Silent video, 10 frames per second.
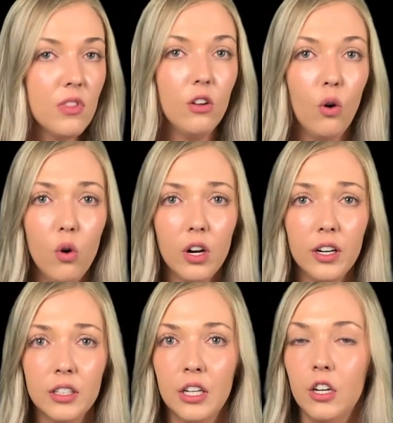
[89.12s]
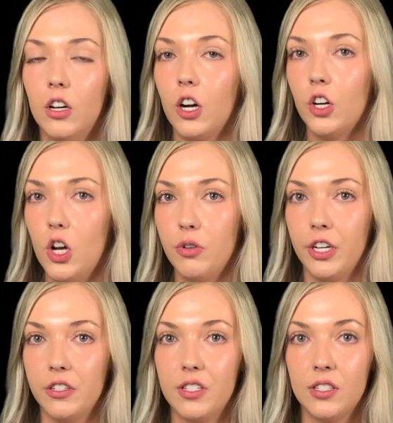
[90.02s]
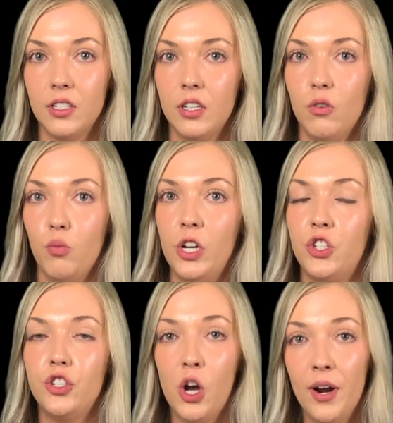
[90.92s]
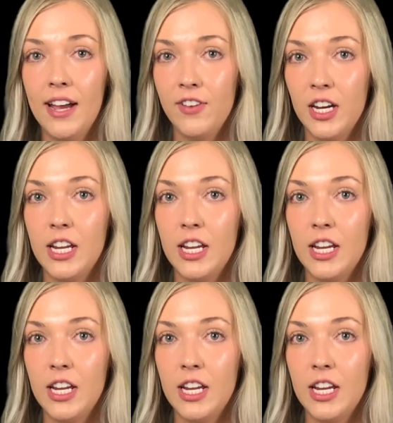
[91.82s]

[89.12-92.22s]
or our owners, which don't have any